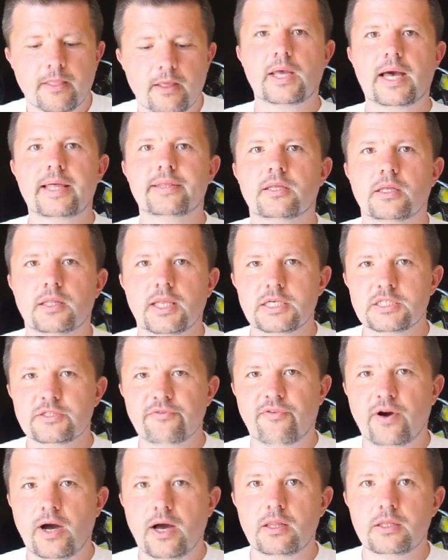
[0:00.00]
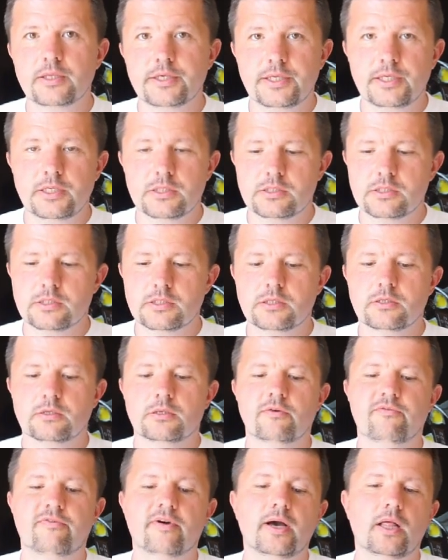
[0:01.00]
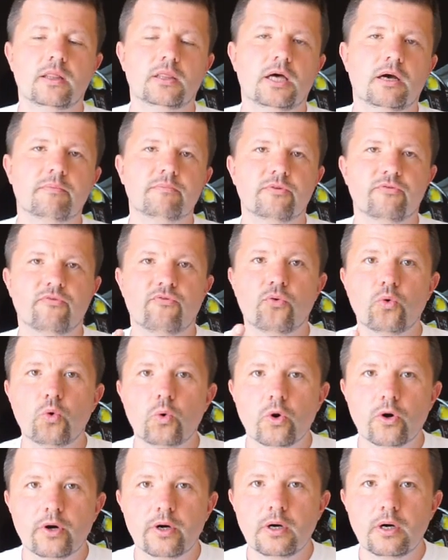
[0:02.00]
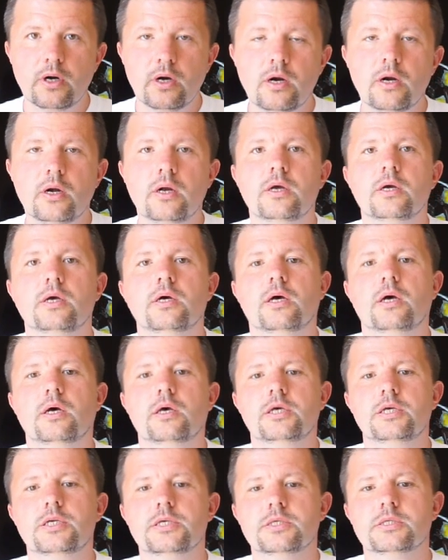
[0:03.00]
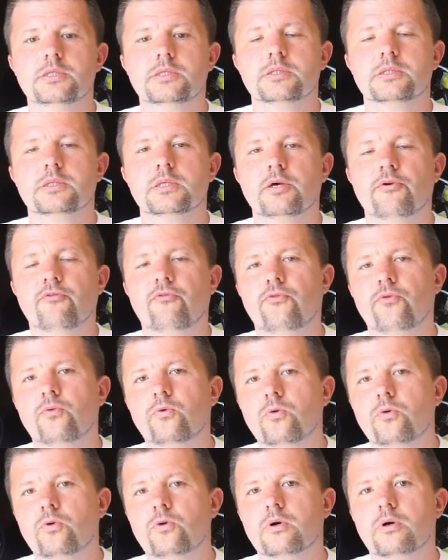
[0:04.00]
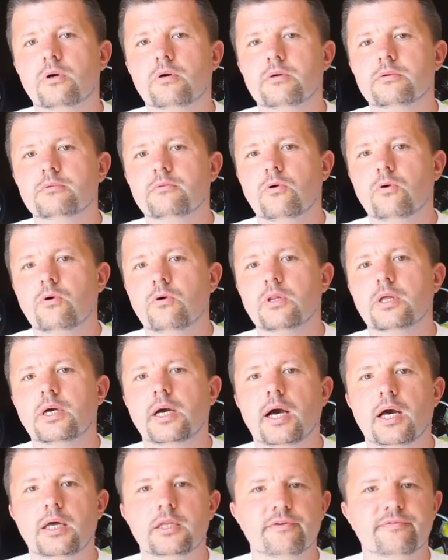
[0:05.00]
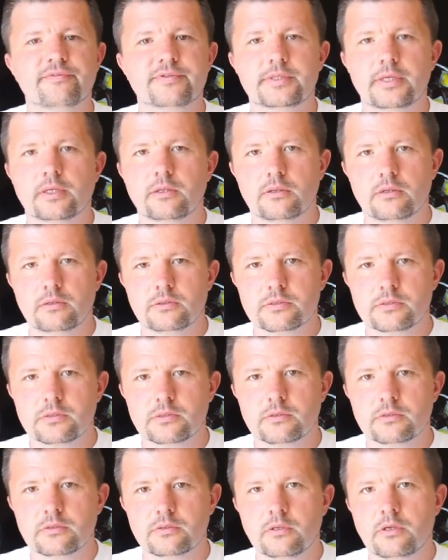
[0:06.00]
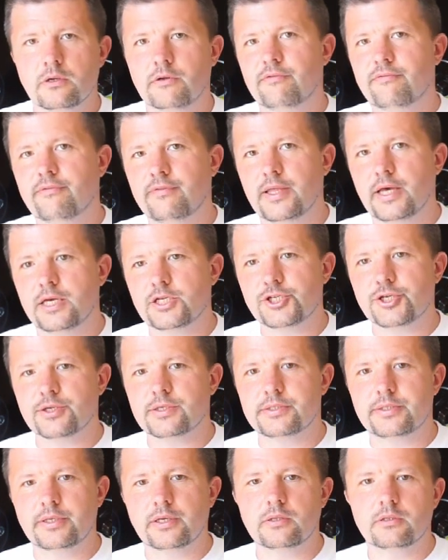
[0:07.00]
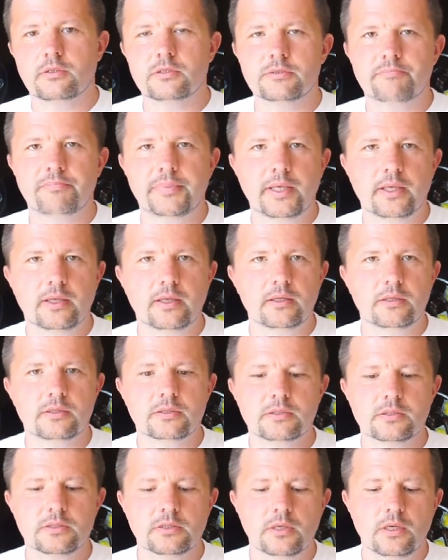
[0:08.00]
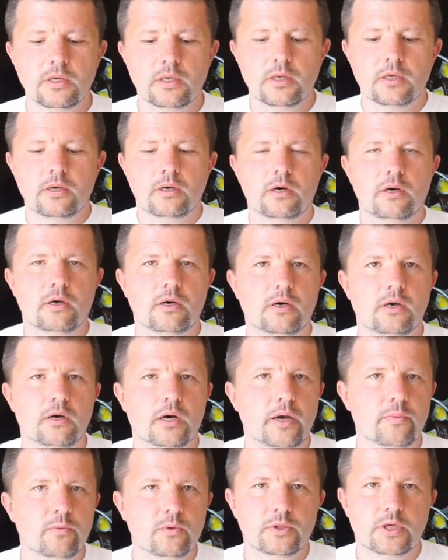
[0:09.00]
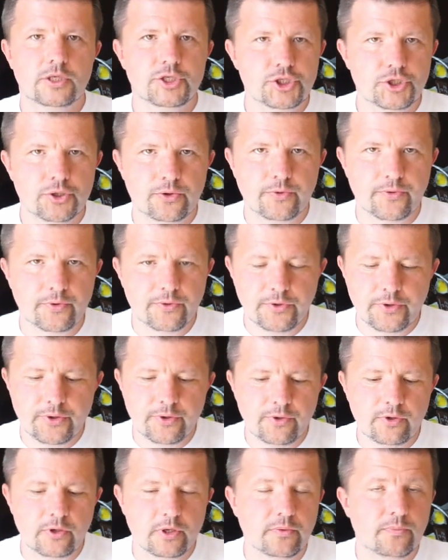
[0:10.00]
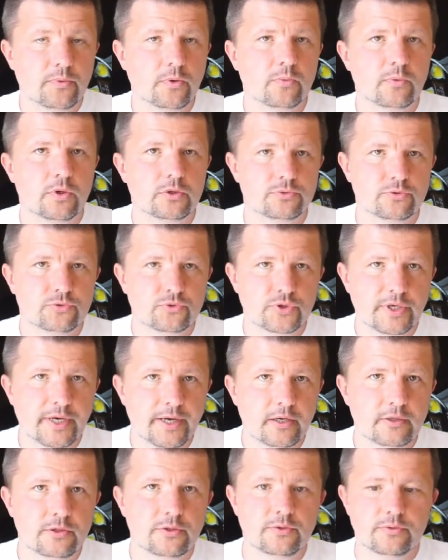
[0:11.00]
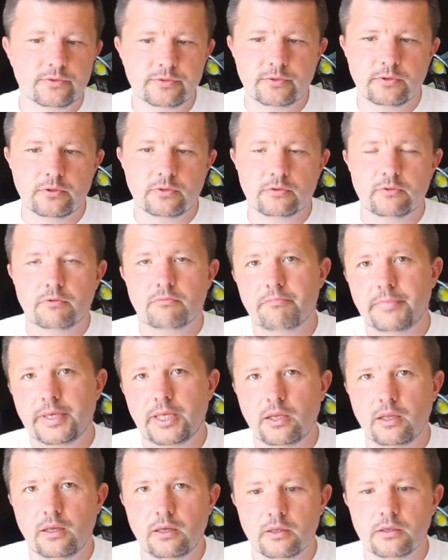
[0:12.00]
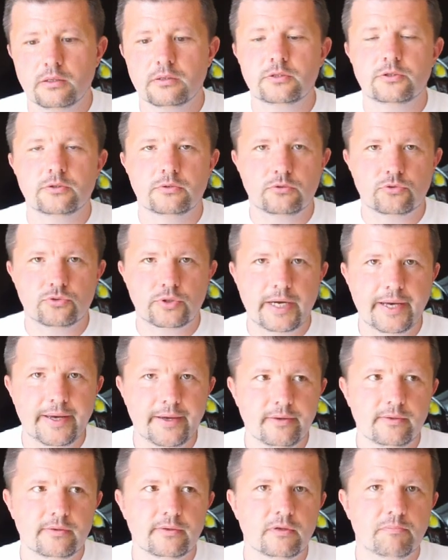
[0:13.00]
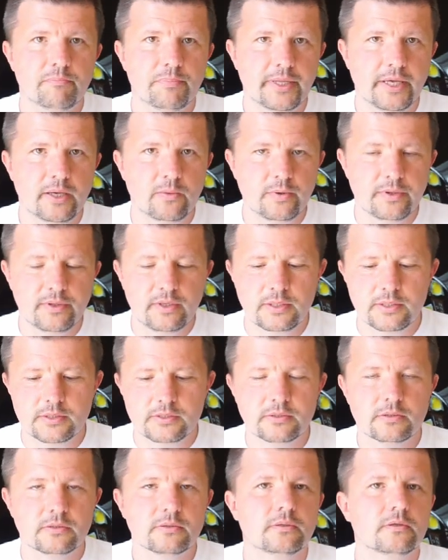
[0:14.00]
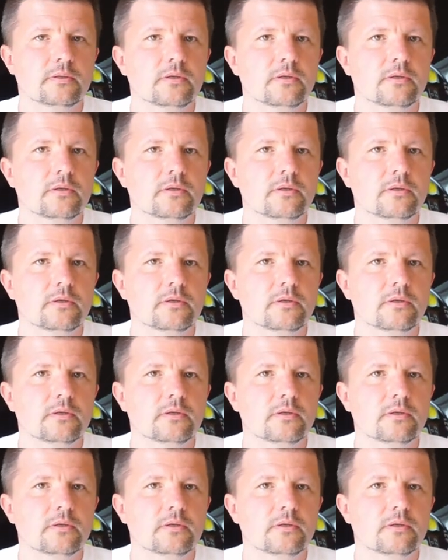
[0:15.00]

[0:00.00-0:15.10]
And the last file is file number 4, is for all kind of signals, flashing signals, beacons. I will not show you here. If you want to try it, use your MINION to try it and play with this.